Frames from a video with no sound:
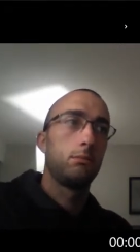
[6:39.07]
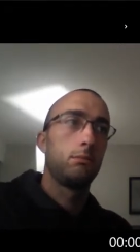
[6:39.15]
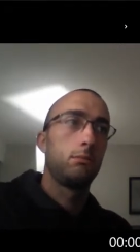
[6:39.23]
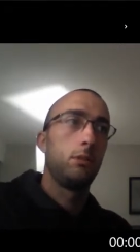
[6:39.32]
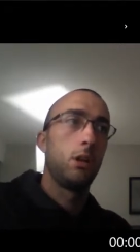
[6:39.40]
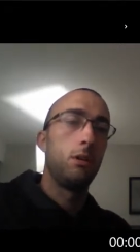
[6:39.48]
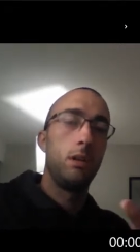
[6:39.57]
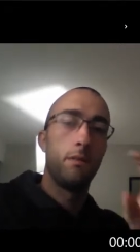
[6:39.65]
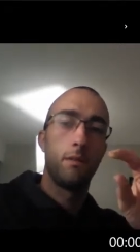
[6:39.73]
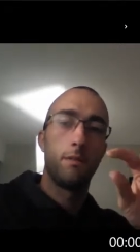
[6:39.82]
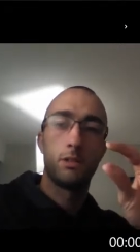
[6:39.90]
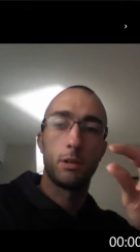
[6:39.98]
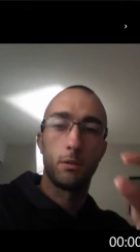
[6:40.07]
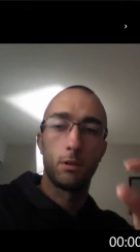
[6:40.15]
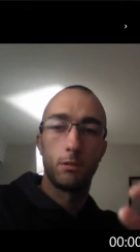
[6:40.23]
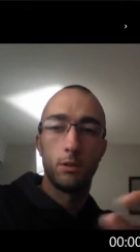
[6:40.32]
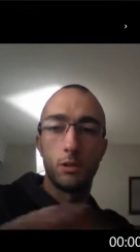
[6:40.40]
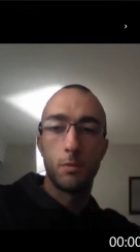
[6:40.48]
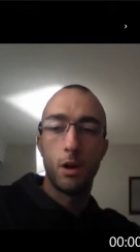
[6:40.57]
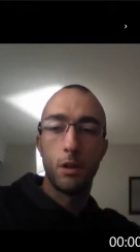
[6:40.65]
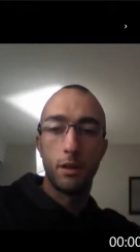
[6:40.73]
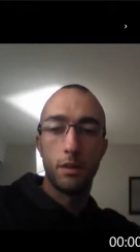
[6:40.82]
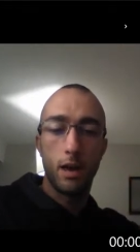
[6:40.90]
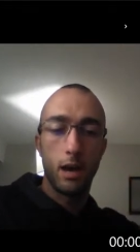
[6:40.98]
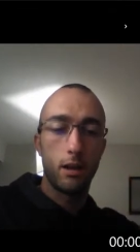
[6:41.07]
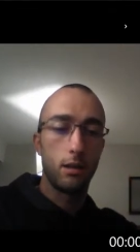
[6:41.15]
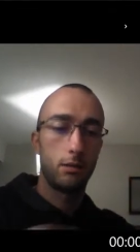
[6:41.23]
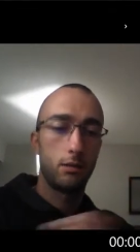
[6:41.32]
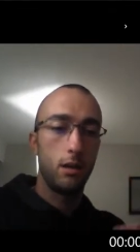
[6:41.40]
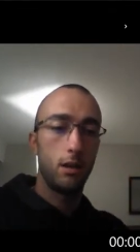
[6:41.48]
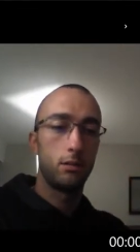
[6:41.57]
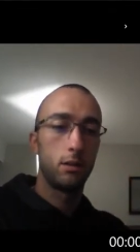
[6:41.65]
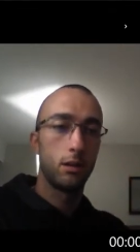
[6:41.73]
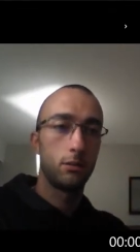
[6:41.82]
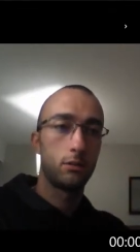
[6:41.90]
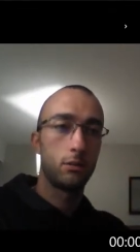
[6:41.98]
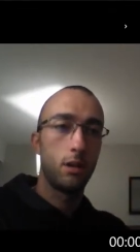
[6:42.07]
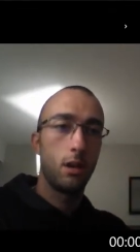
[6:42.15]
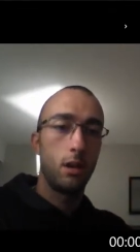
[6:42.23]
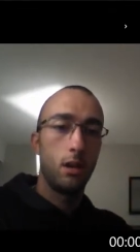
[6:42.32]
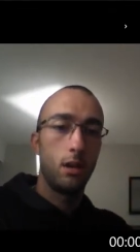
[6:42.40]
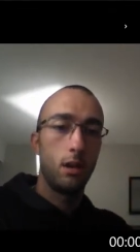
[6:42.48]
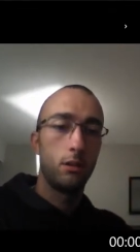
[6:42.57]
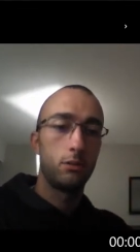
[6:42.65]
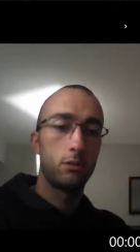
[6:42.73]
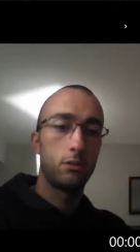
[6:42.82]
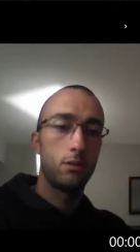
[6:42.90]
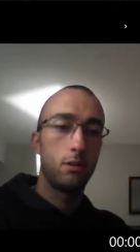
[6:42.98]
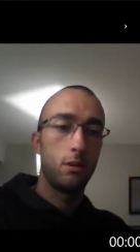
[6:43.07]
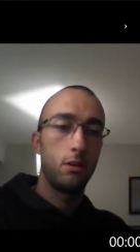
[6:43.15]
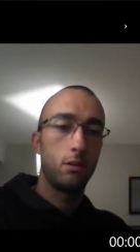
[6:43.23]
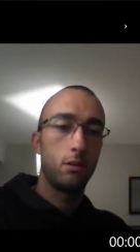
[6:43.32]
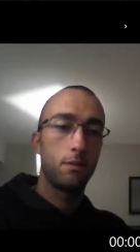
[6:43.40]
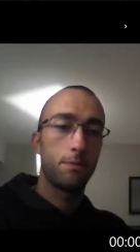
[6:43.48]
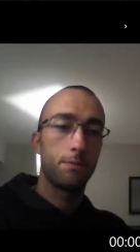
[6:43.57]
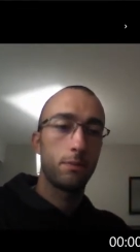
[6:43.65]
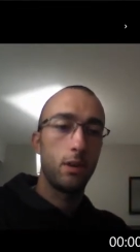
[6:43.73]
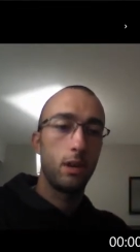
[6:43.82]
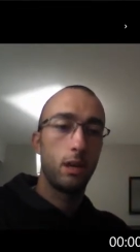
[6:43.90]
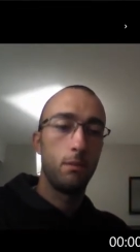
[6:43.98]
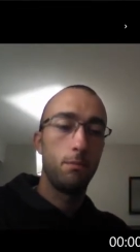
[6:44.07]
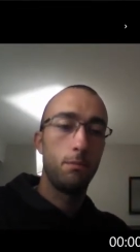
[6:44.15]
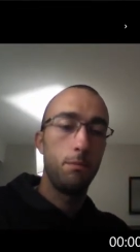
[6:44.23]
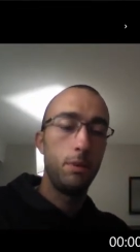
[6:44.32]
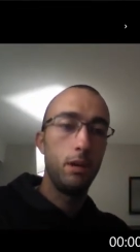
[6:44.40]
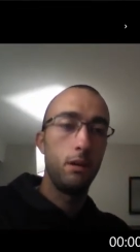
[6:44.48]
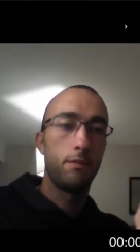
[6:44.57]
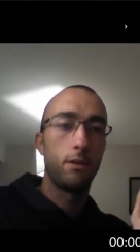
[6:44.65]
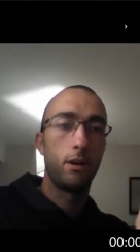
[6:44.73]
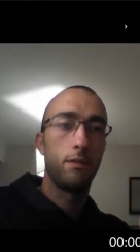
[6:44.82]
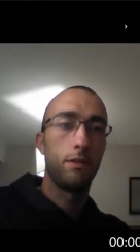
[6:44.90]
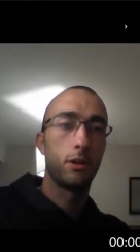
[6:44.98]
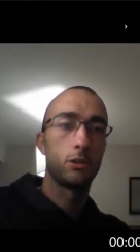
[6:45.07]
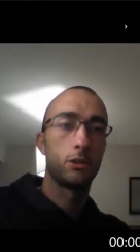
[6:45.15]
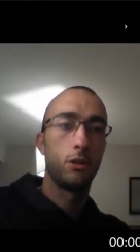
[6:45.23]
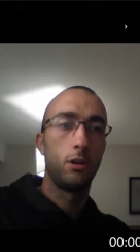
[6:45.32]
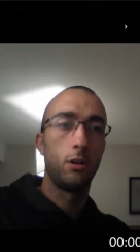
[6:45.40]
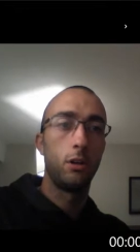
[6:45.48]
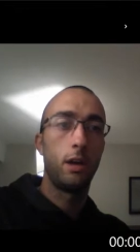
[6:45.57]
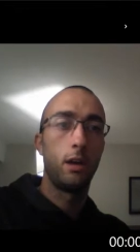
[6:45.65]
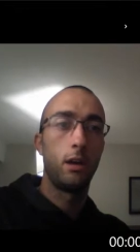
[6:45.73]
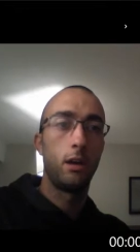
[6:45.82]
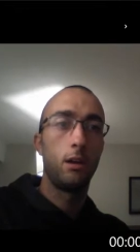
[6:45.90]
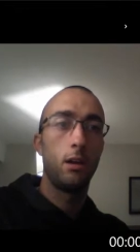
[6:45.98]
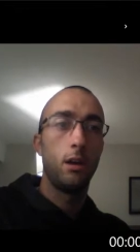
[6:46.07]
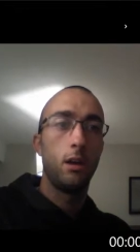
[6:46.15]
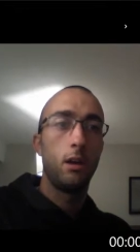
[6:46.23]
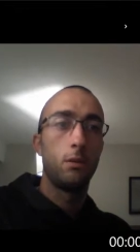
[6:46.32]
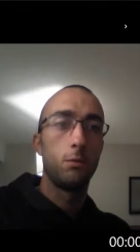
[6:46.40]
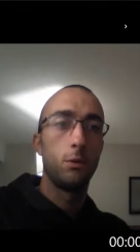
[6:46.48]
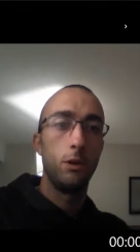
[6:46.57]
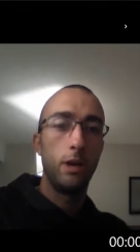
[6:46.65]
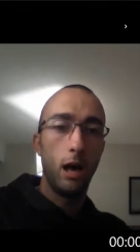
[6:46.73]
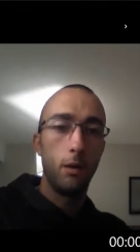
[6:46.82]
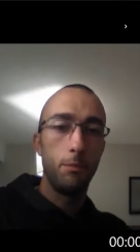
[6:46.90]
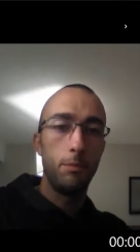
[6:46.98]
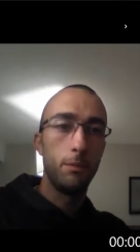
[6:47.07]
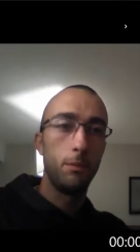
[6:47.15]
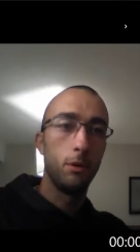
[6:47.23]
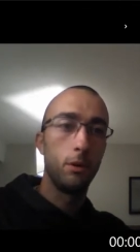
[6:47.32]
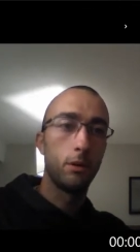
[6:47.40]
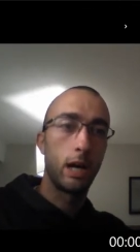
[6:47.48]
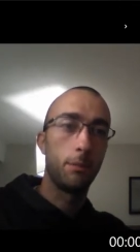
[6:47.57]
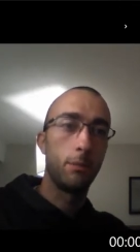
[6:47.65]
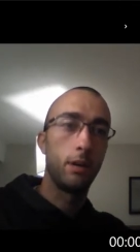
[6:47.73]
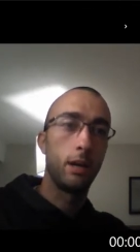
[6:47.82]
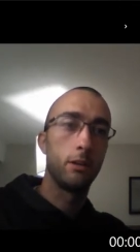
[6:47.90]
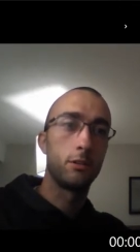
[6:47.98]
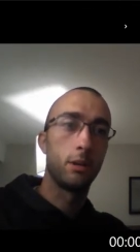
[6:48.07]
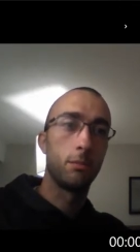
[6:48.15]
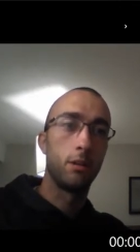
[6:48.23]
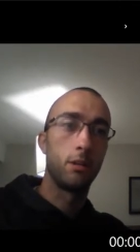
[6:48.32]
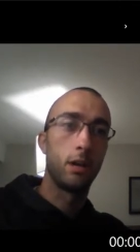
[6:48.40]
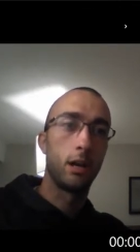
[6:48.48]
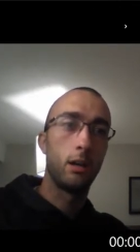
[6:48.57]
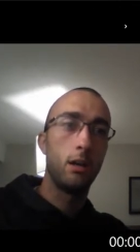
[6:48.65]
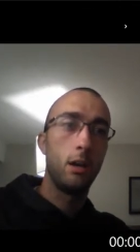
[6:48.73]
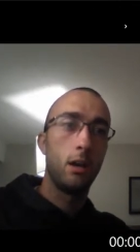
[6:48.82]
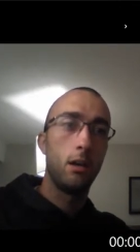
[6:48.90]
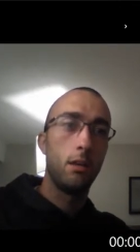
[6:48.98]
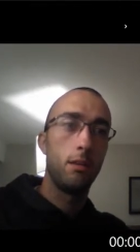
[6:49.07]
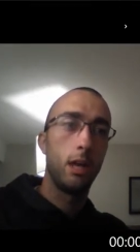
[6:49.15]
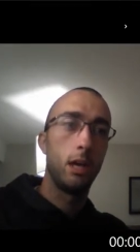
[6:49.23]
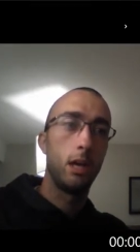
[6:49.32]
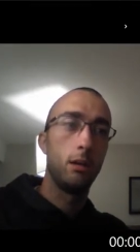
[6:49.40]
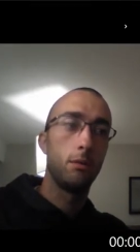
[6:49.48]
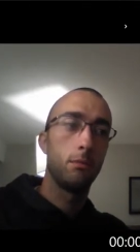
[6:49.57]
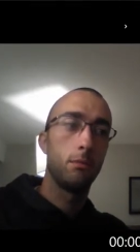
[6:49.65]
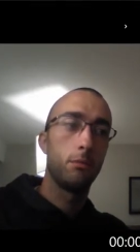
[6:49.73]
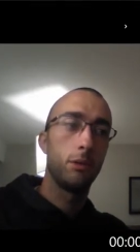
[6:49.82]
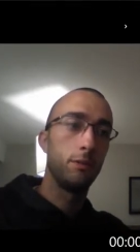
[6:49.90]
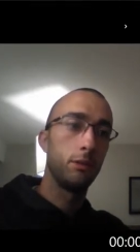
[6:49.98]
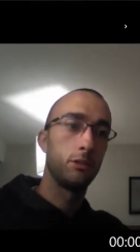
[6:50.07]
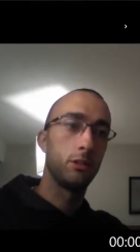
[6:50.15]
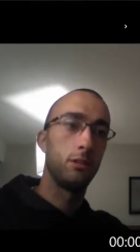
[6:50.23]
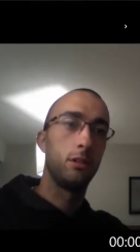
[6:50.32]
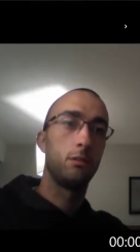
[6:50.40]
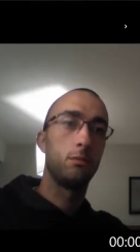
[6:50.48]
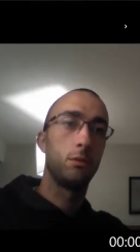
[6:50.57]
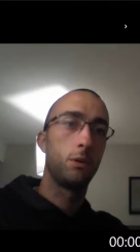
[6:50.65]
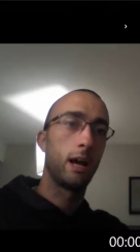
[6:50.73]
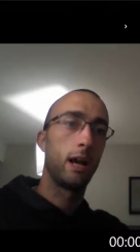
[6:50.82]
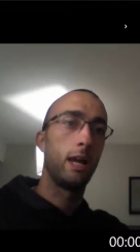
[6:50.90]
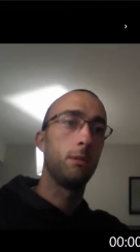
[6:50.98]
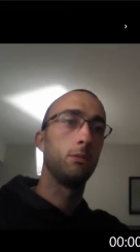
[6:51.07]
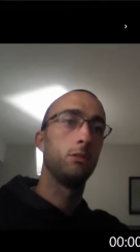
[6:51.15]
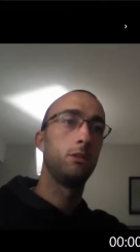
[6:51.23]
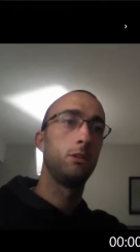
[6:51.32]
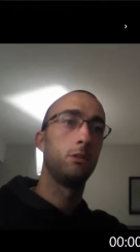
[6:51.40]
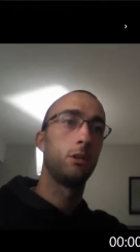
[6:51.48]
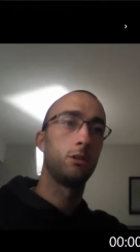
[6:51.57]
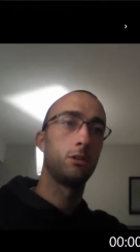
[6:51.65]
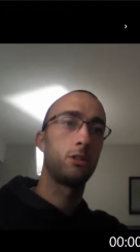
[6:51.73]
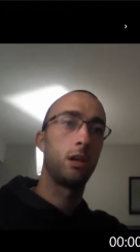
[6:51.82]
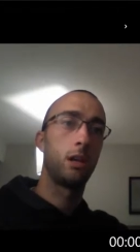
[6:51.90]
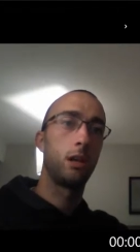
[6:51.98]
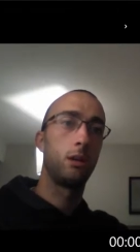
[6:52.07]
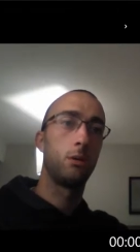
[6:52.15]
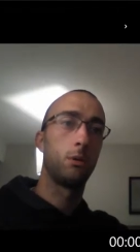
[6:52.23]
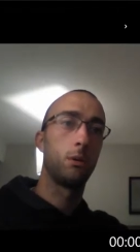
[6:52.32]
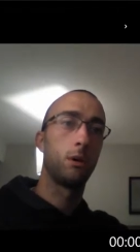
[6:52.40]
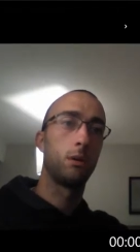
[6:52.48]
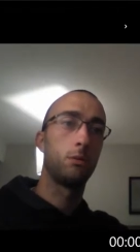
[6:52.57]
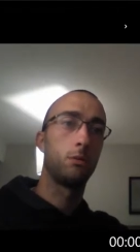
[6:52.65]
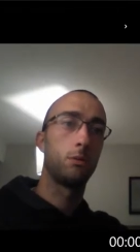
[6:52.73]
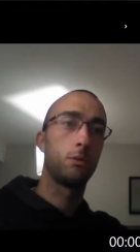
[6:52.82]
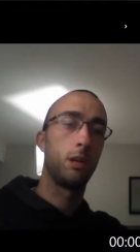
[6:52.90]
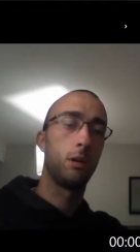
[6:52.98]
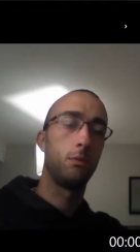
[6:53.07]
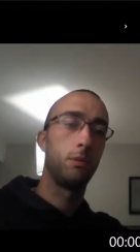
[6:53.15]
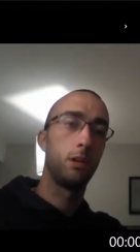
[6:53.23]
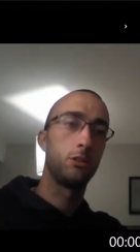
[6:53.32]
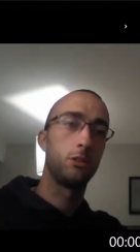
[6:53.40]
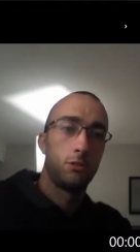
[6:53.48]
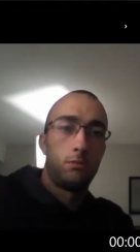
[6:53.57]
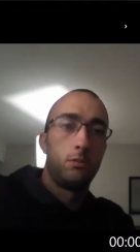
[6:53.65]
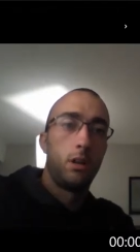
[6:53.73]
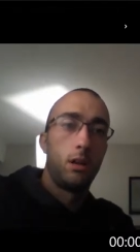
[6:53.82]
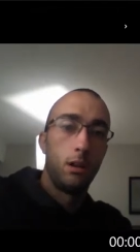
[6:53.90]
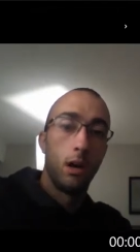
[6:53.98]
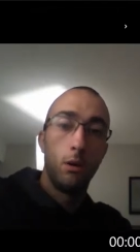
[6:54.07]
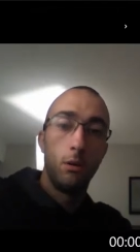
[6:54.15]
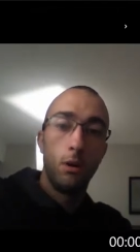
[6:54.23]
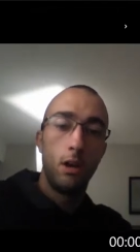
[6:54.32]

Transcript: you know, even if it's something really small like that, it, it does, it's, it can be very functional and really help people comprehend something that they previously were not able to understand or, or they, they just didn't know.